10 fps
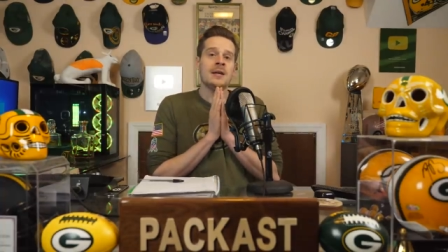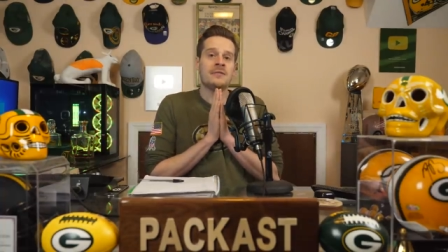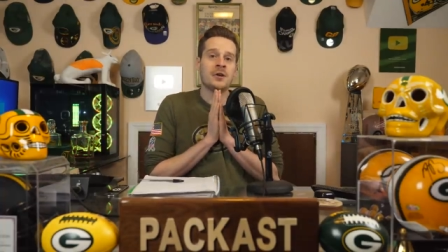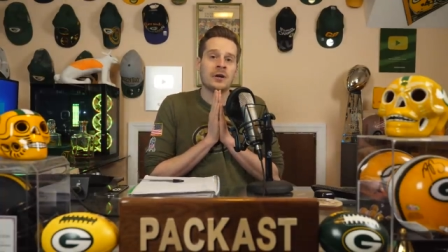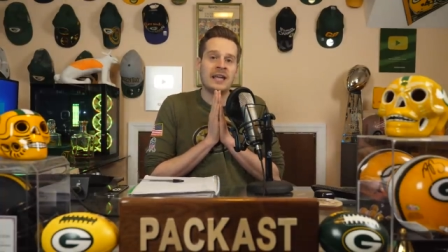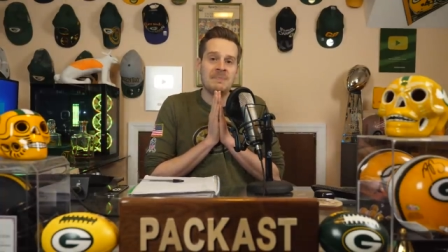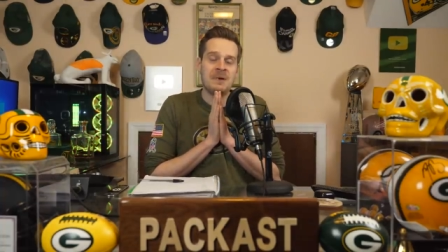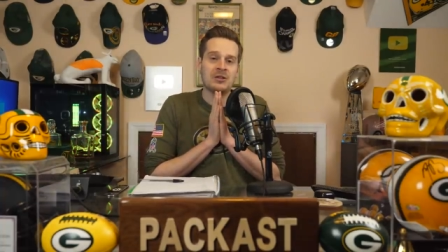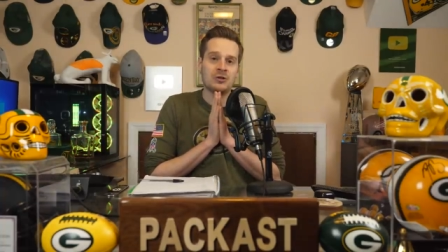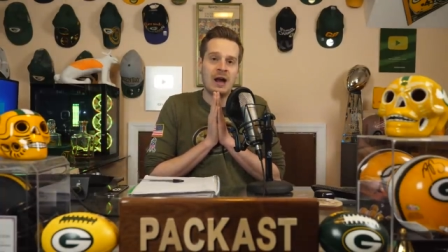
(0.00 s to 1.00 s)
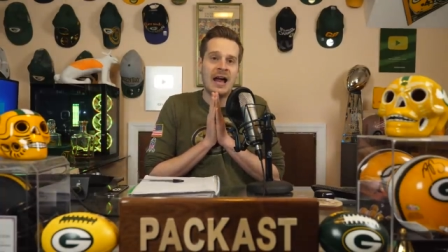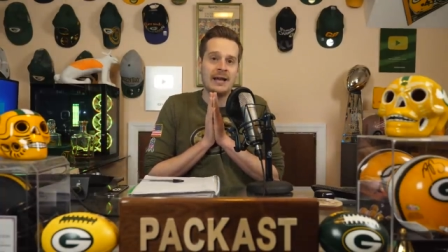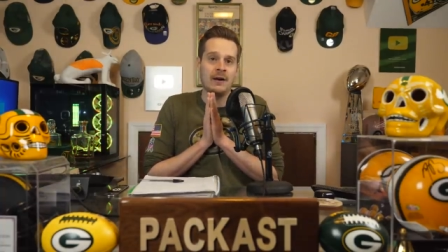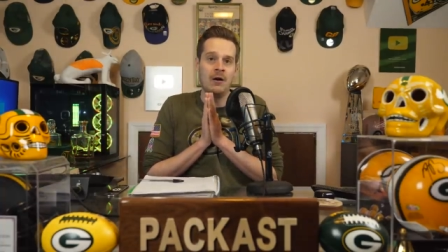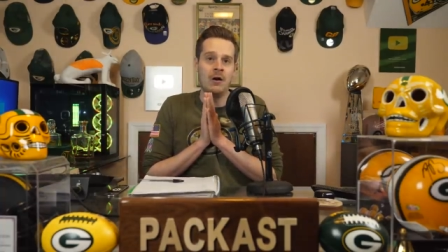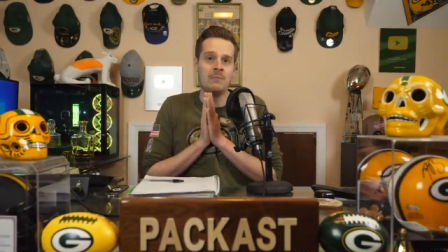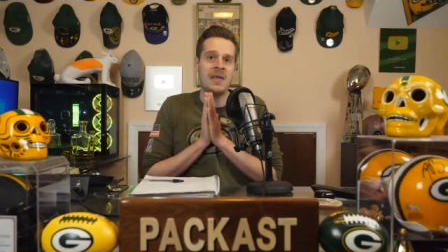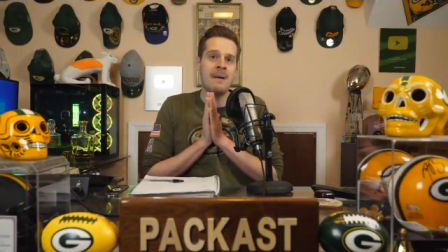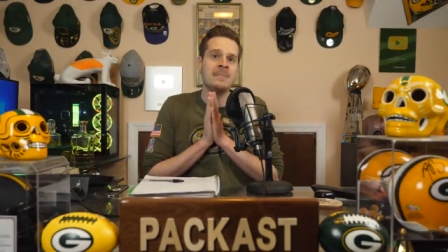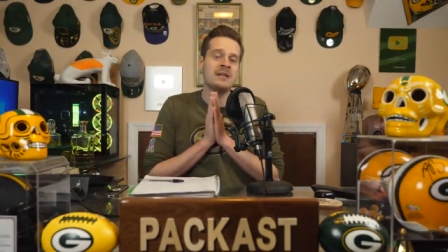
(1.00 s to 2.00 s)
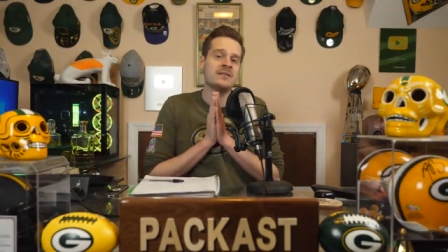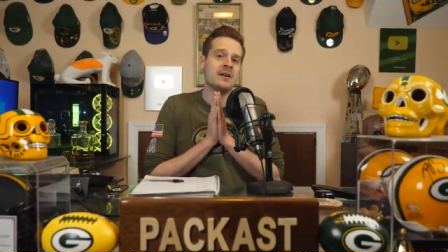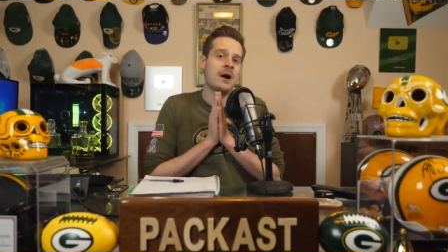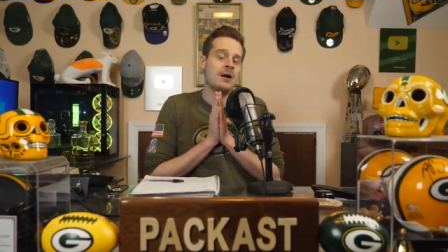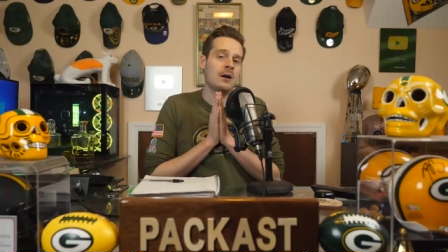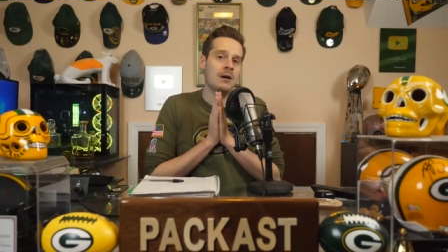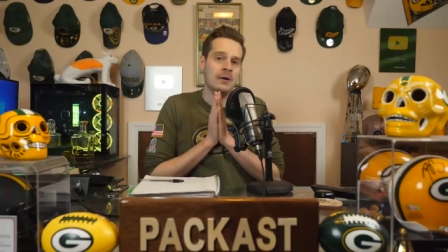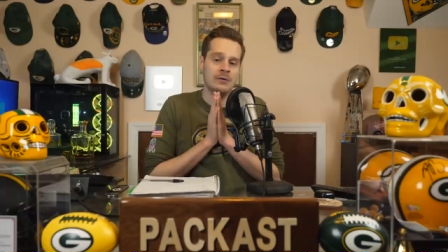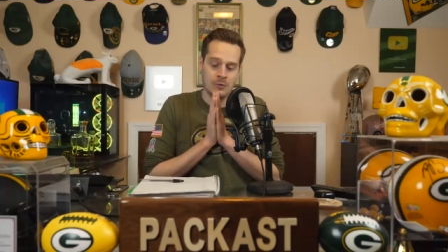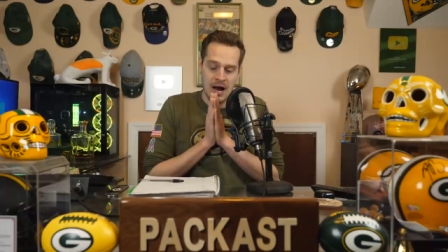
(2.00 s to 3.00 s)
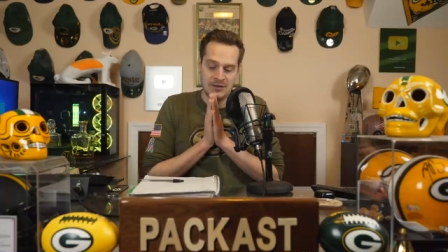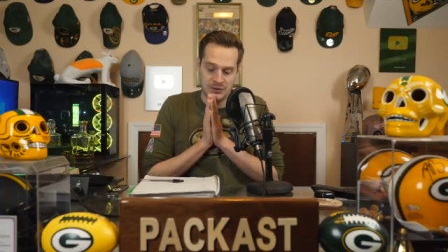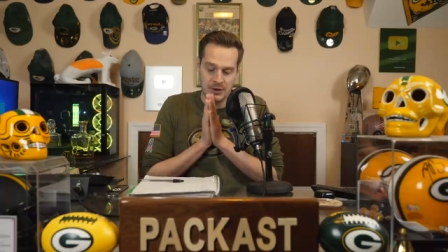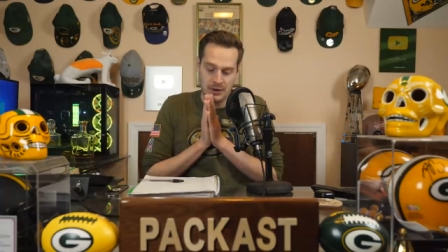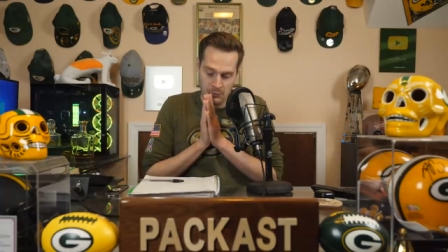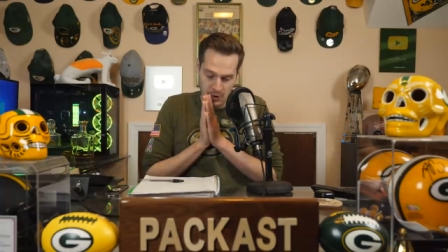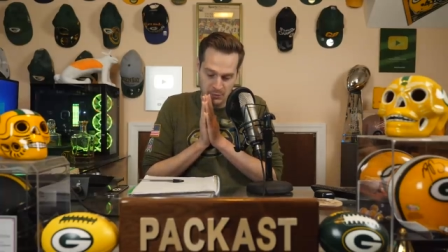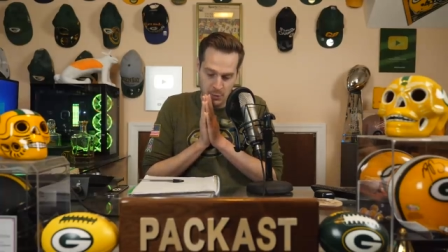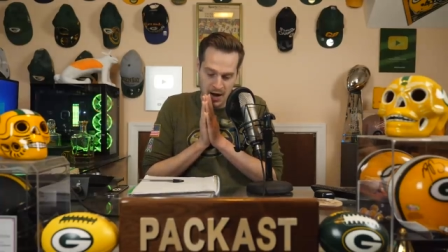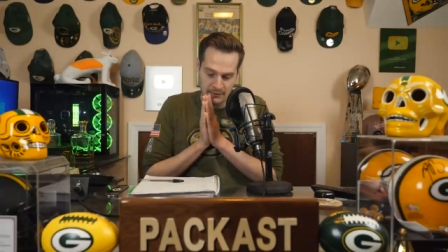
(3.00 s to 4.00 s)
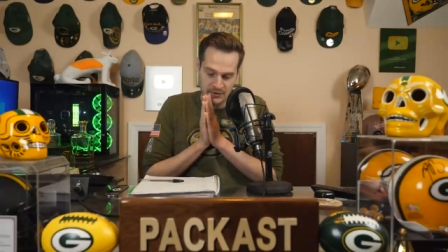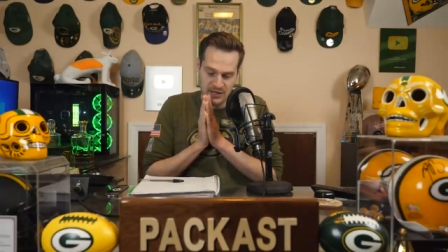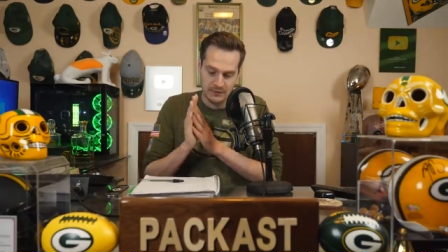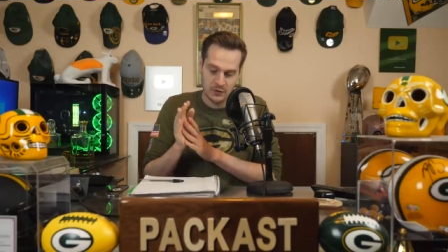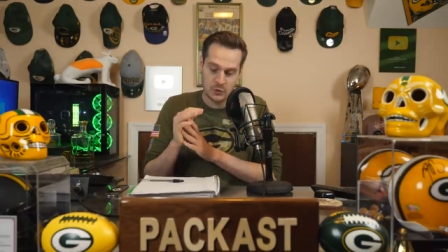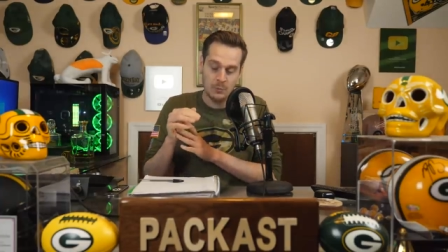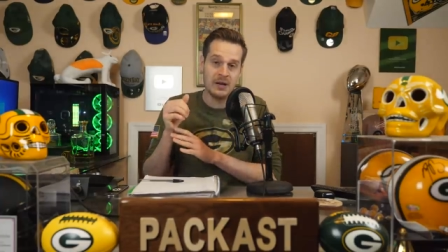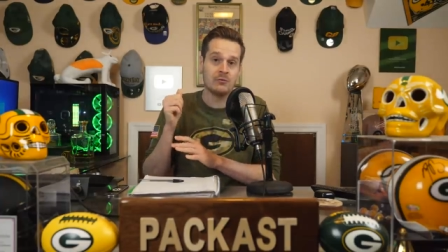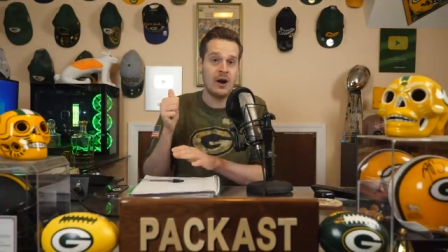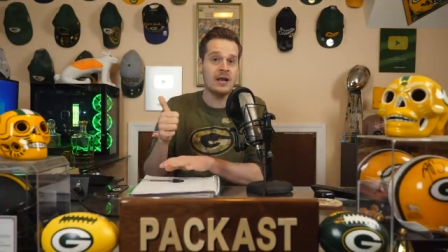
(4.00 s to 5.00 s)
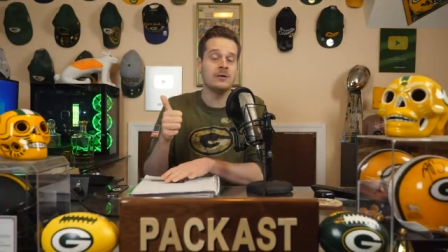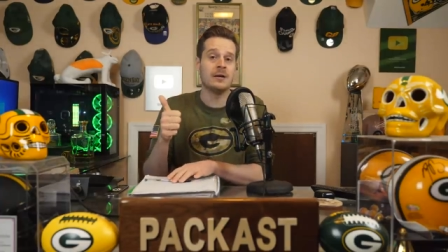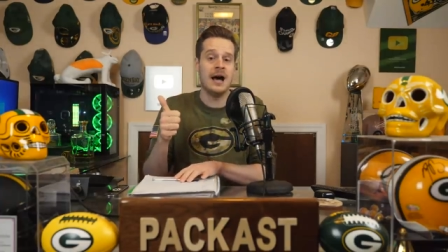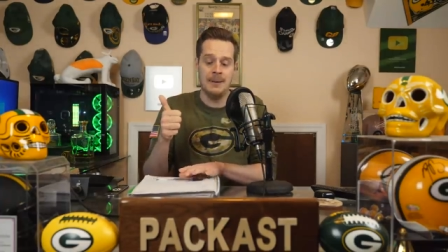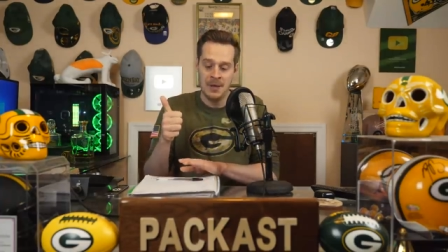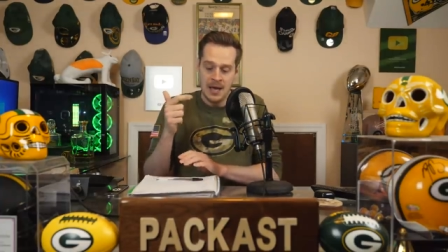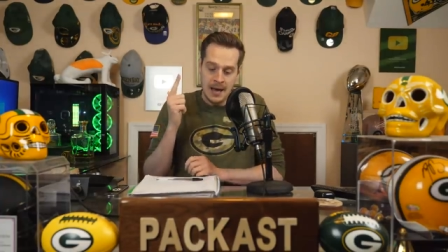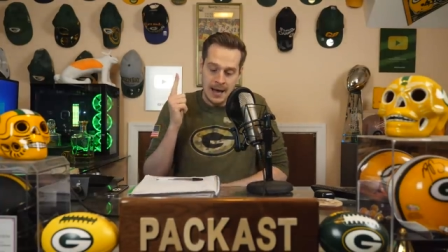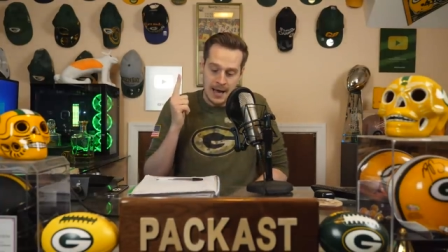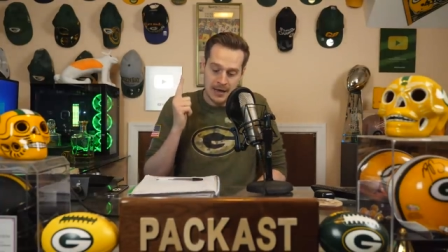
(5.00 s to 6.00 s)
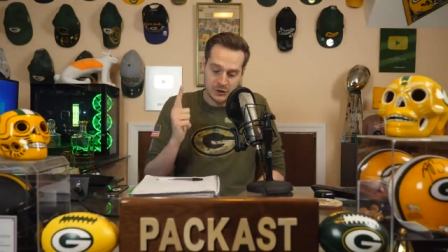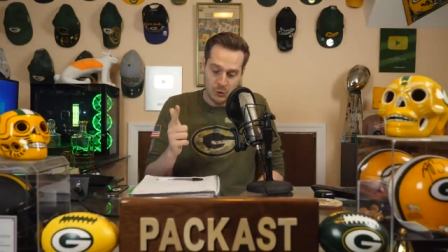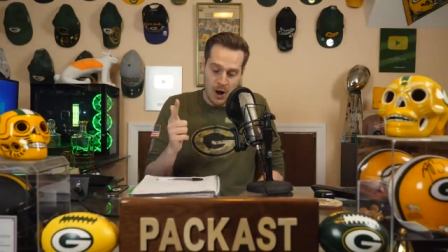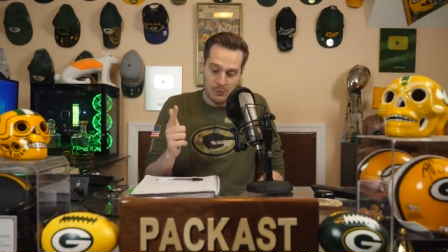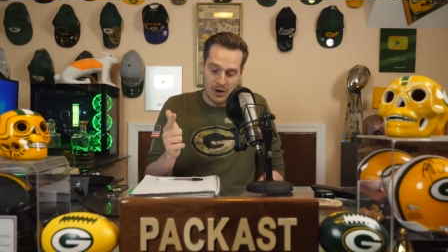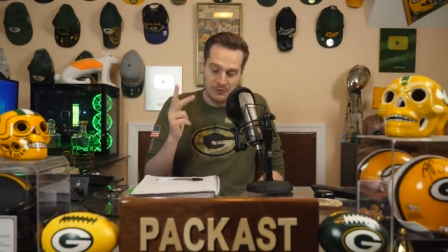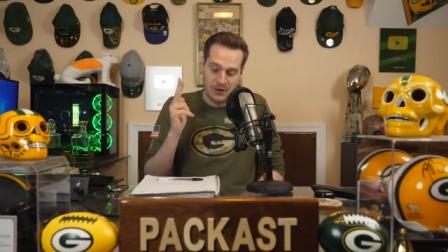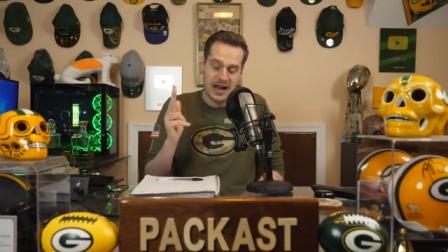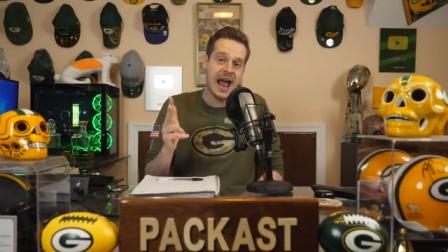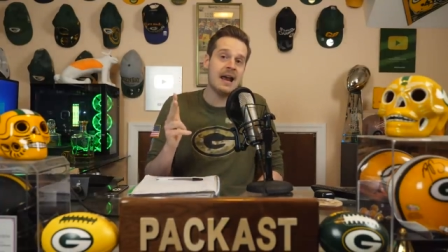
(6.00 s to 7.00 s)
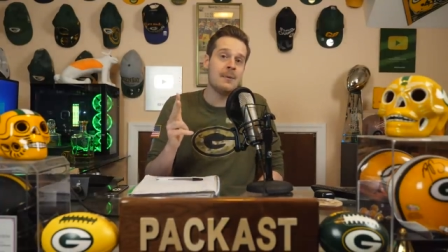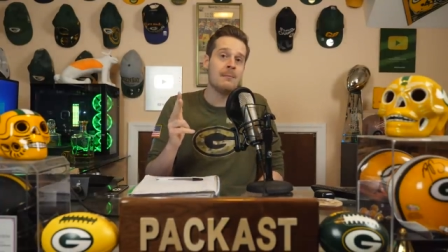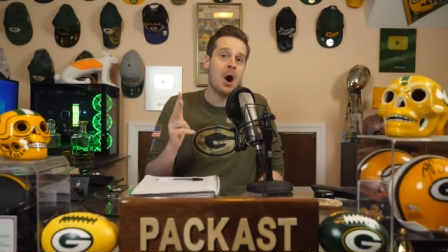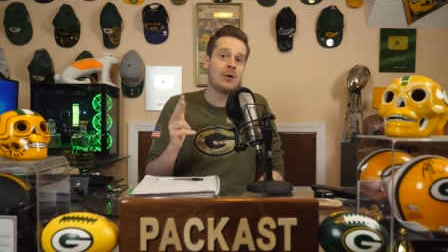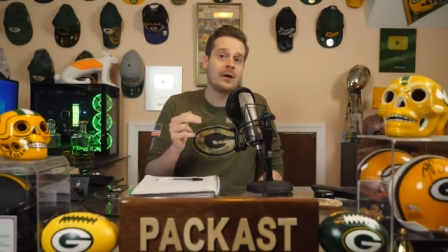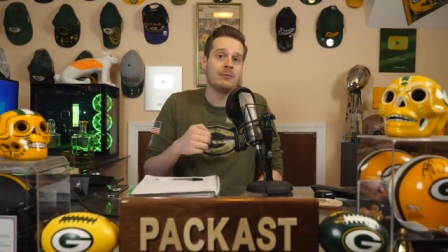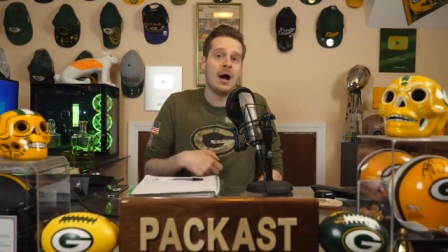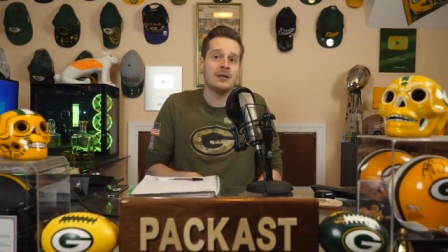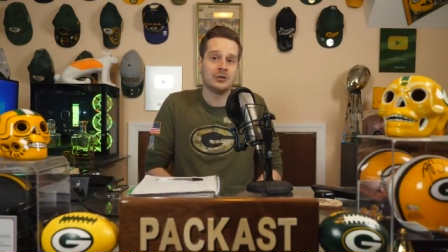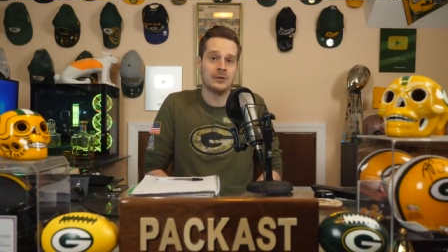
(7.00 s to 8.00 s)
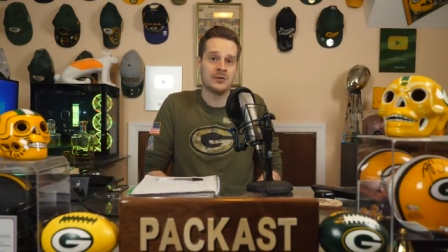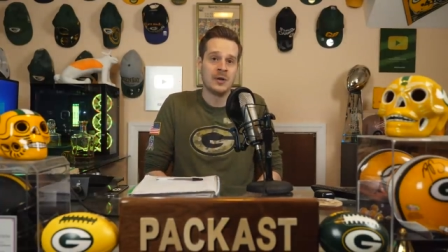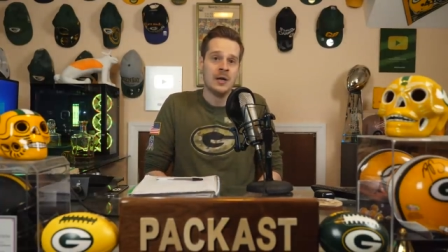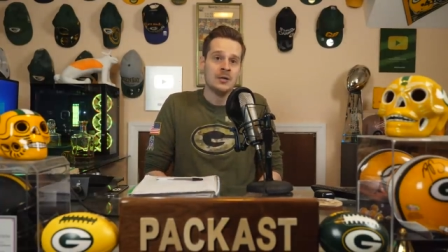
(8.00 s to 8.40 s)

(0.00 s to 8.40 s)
if you're keeping track at home, that means that our current roster with wide receivers will be Randall Cobb, uh, Juwann Winfree, and Amari Rodgers.